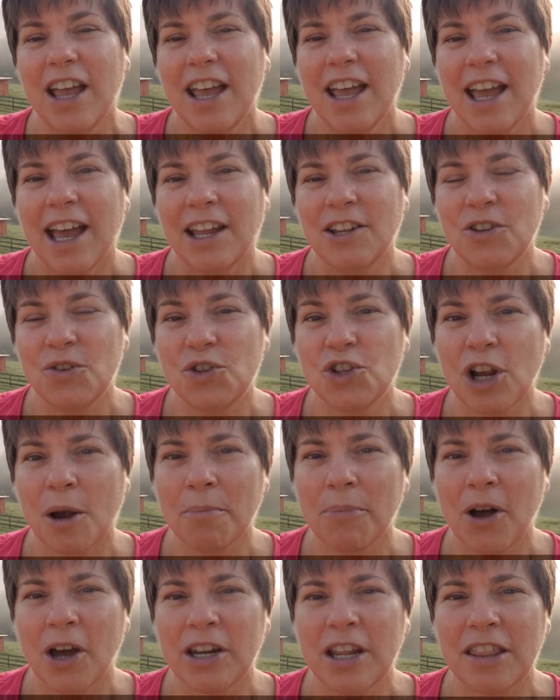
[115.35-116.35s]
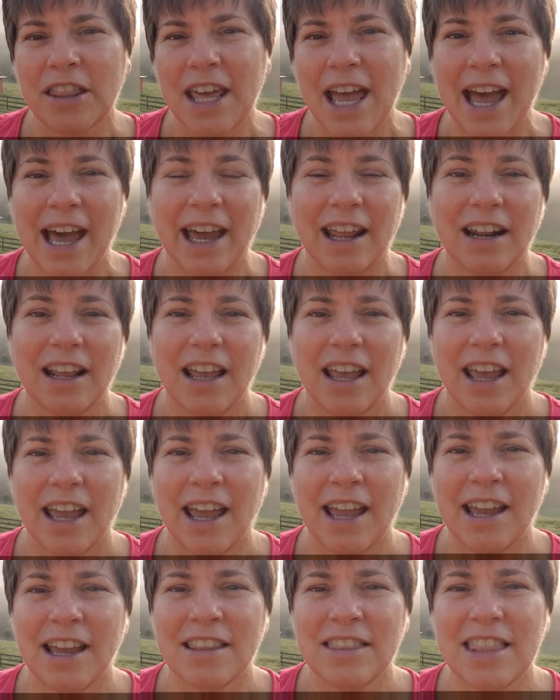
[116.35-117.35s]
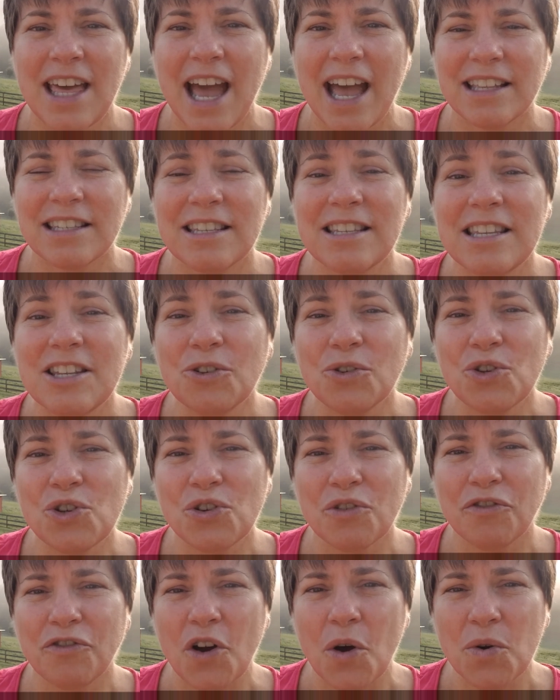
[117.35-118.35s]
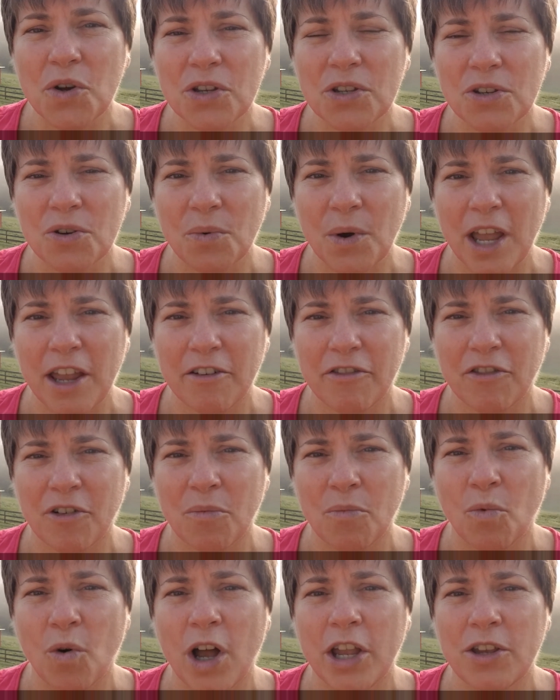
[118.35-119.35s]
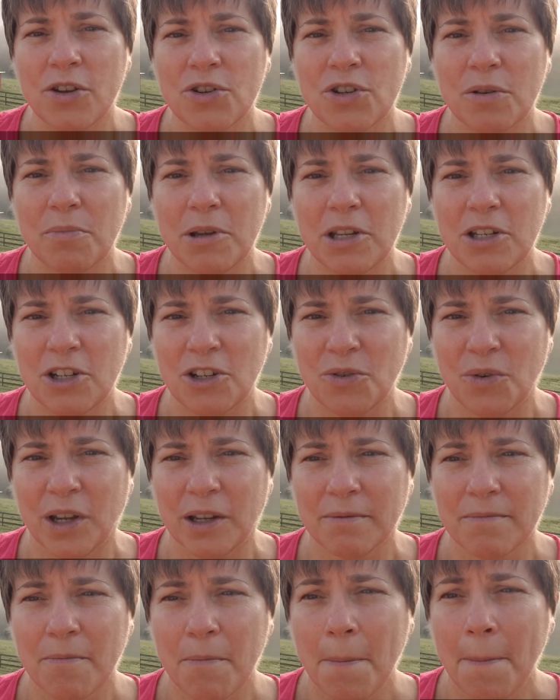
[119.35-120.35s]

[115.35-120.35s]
And you jump onto that. And that steals your focus away from what you should be doing.